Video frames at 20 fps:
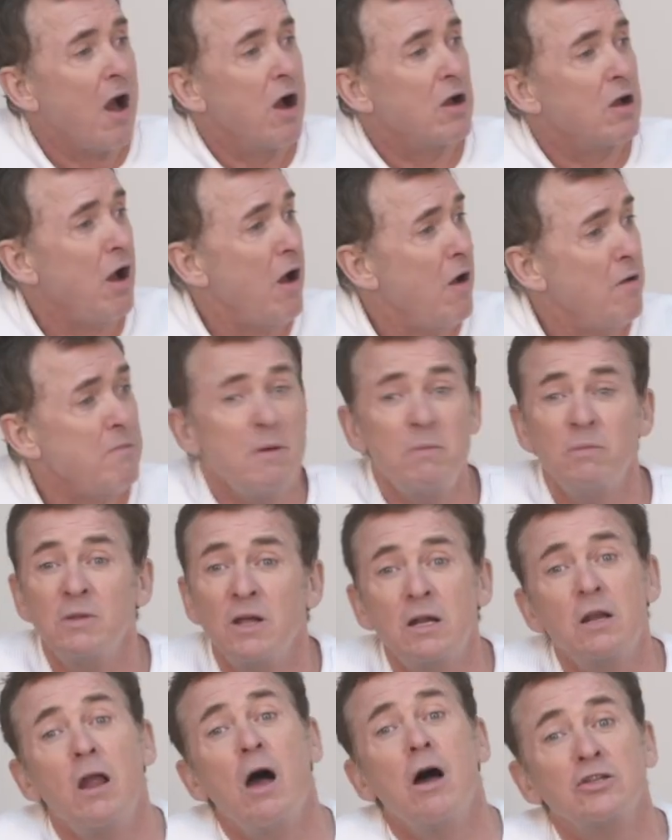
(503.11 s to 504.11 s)
I can't remember the
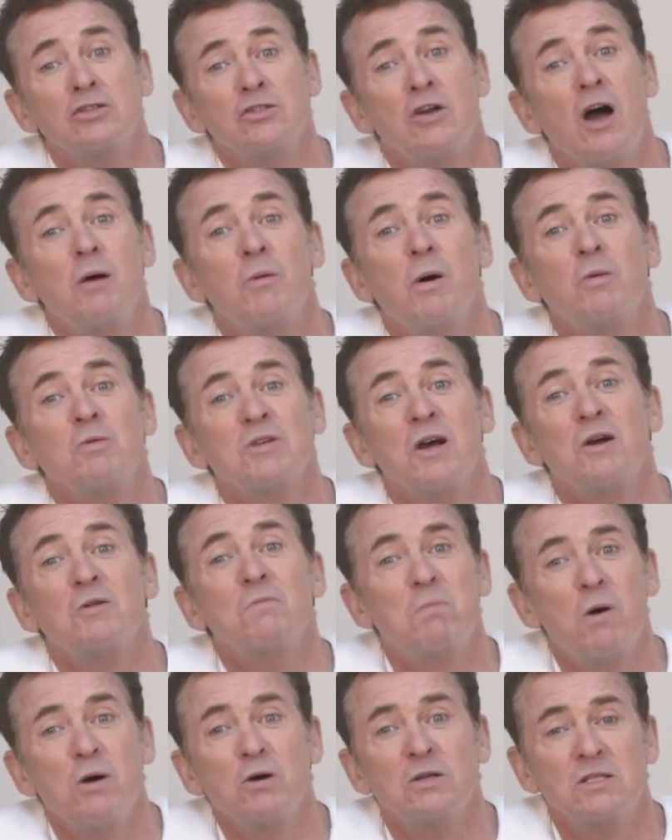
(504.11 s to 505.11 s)
last time I was on
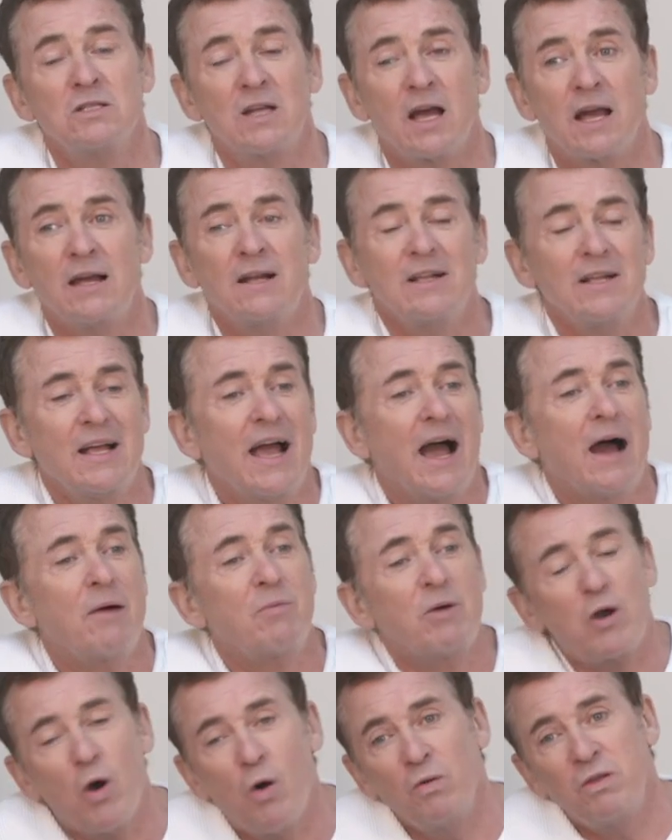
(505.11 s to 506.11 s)
Boxing Day, and
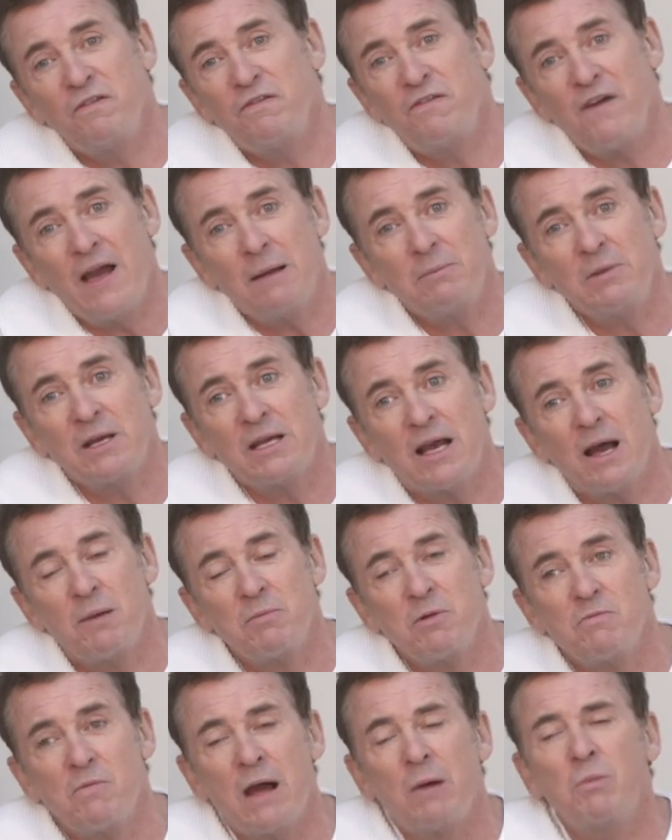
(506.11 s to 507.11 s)
we've got all the family
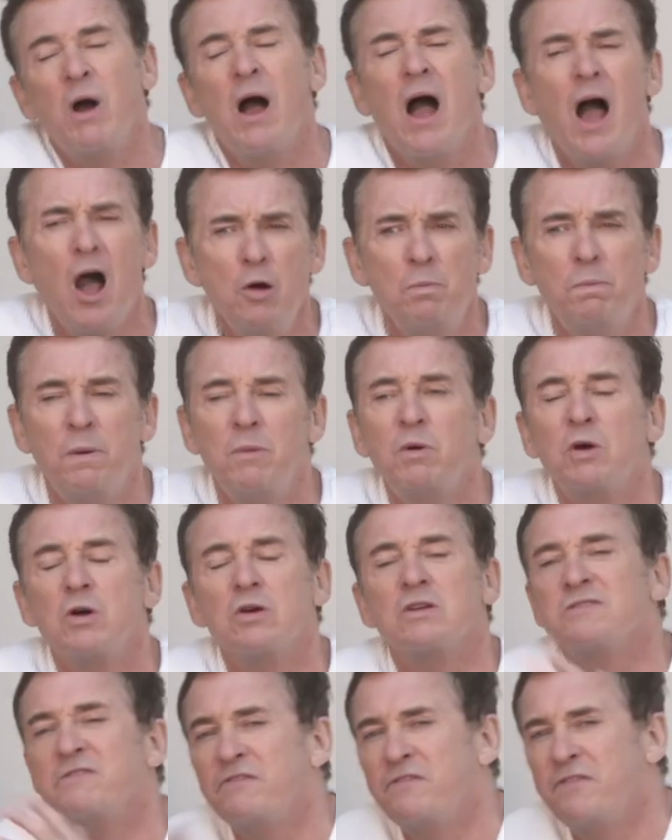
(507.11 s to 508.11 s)
coming round. We're hoping we've
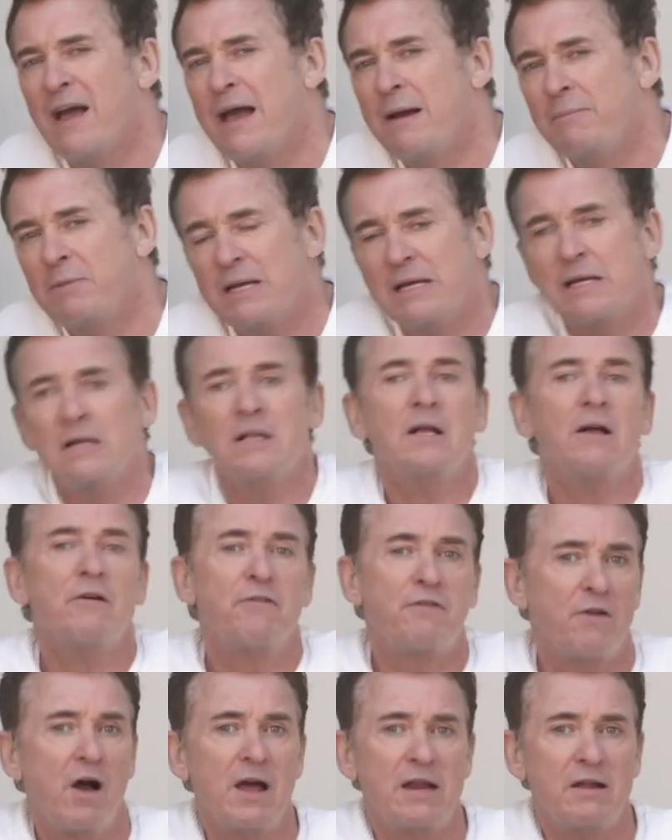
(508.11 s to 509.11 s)
got some family
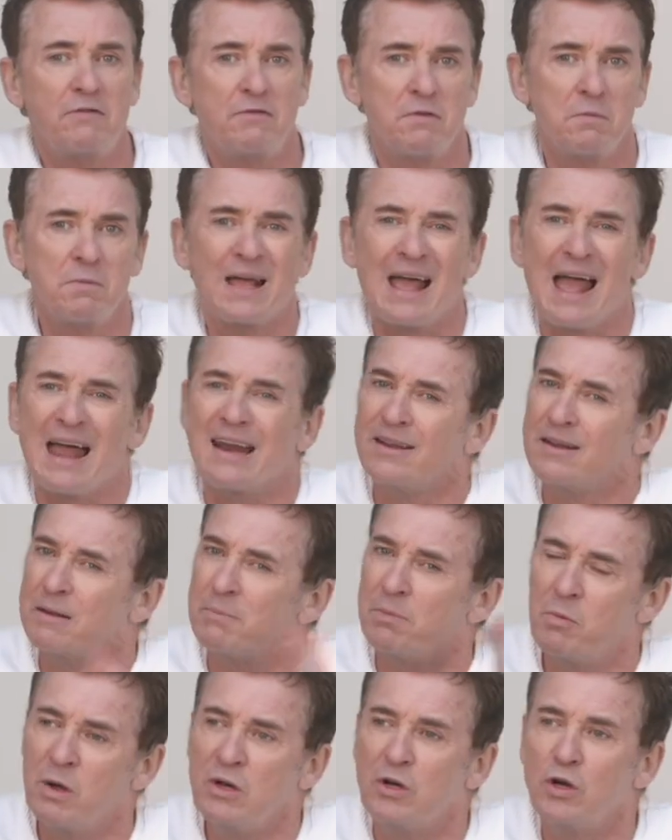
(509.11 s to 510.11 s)
flying in from Canada,
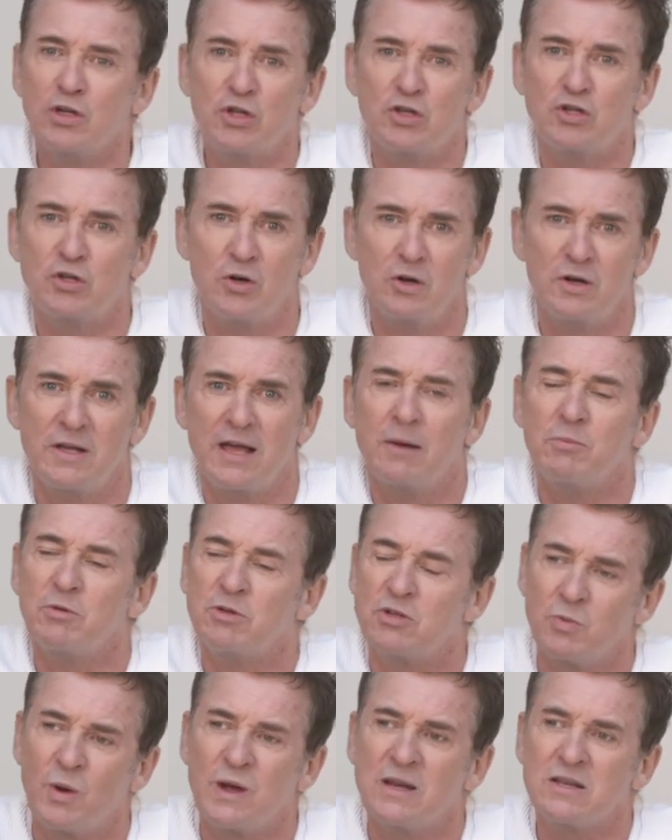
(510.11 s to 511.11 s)
but we're not sure yet. We're
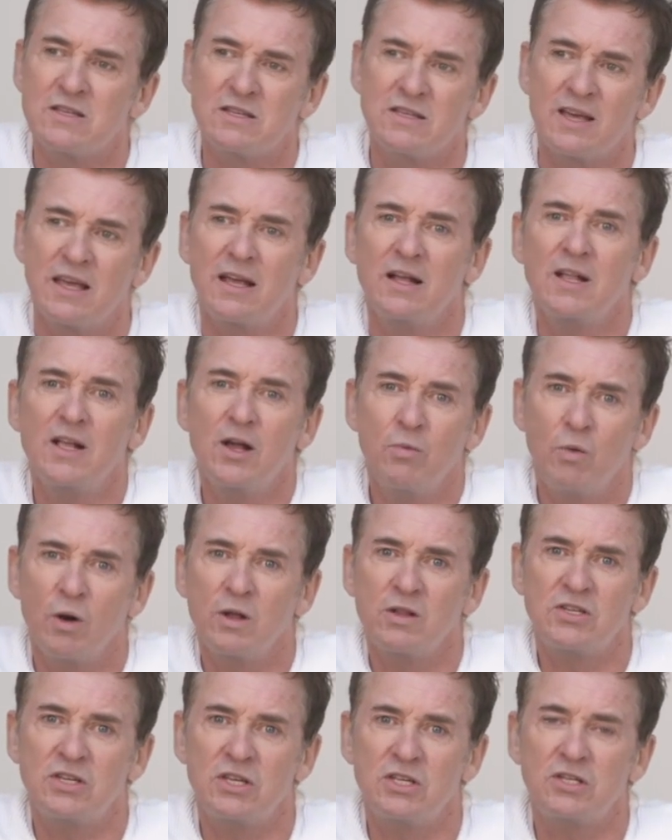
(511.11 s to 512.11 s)
just waiting to see what
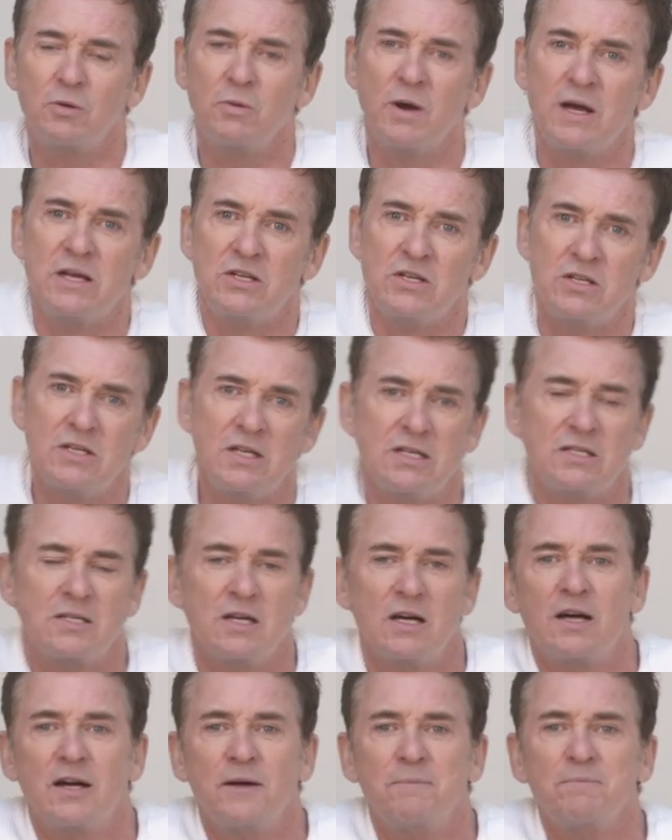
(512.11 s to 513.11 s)
the situation is.
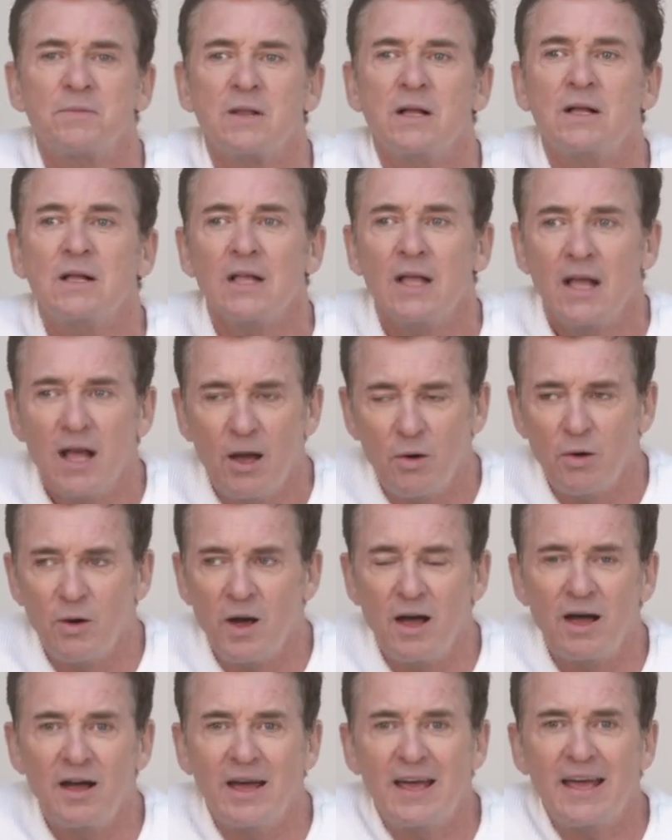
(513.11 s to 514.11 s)
Um,
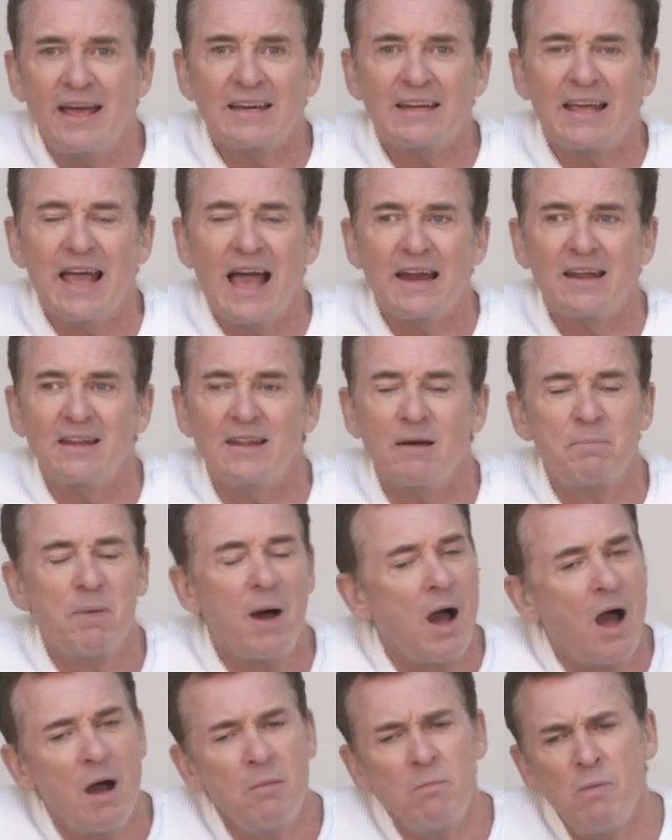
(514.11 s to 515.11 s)
uh, in Canada,
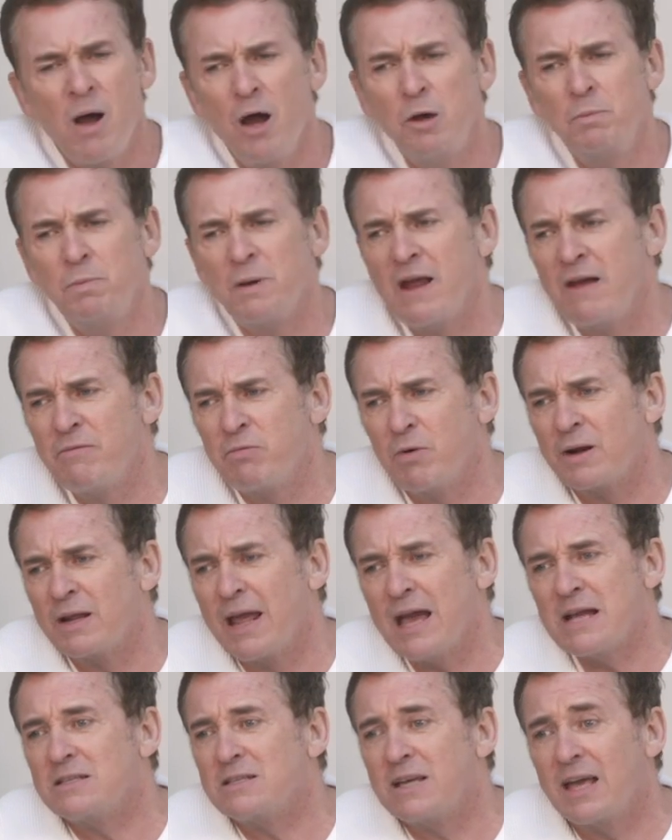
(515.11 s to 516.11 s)
but I'm hoping everyone
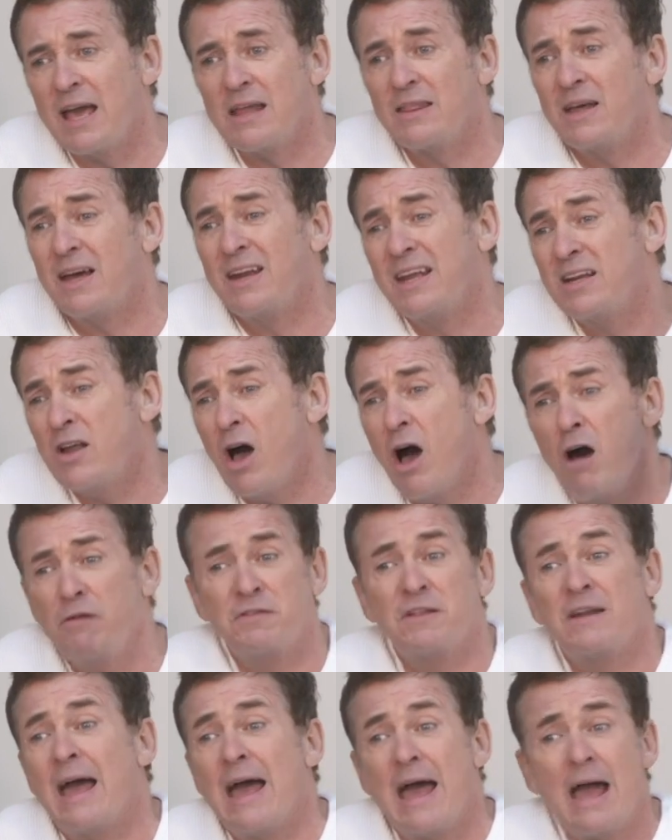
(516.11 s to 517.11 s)
get together. And then
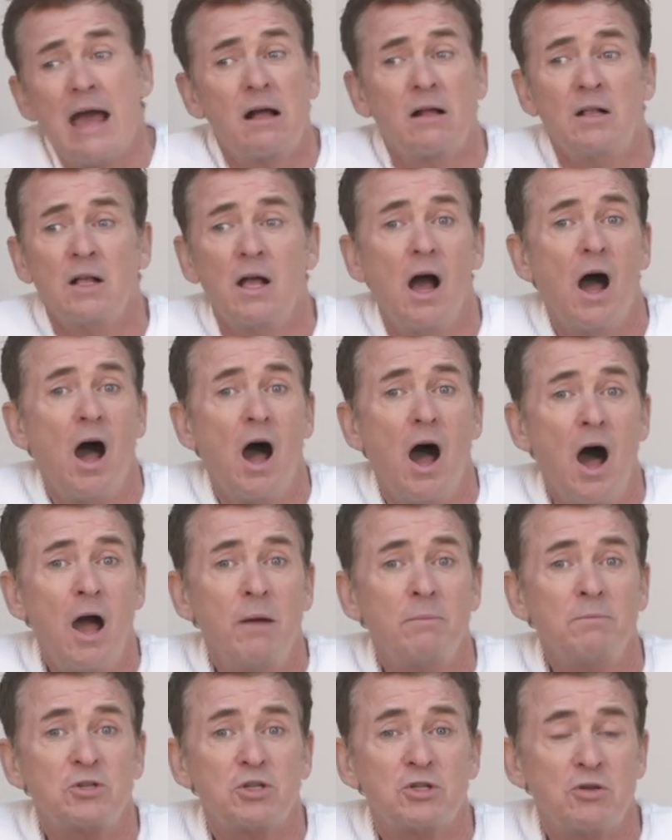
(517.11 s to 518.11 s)
after that,
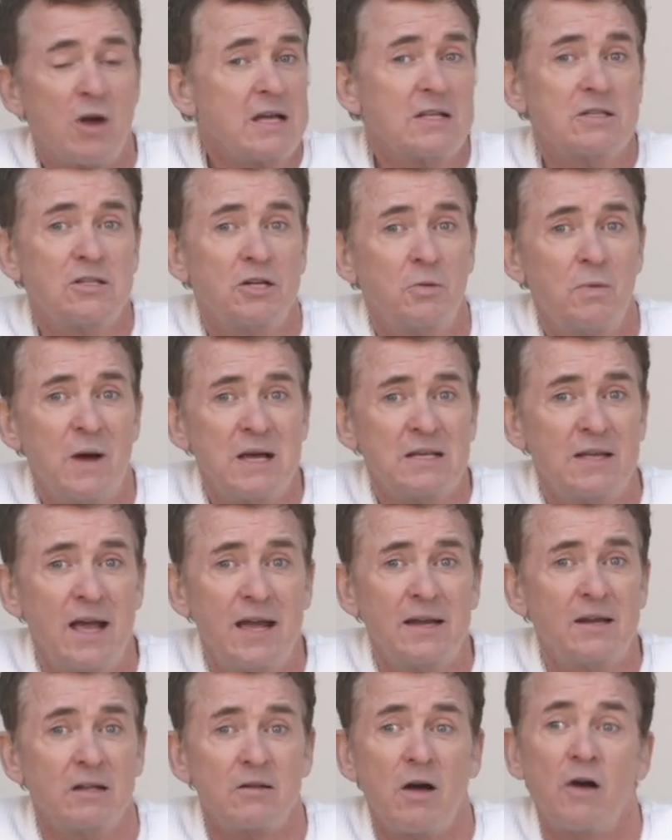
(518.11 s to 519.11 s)
I'm straight into the West End.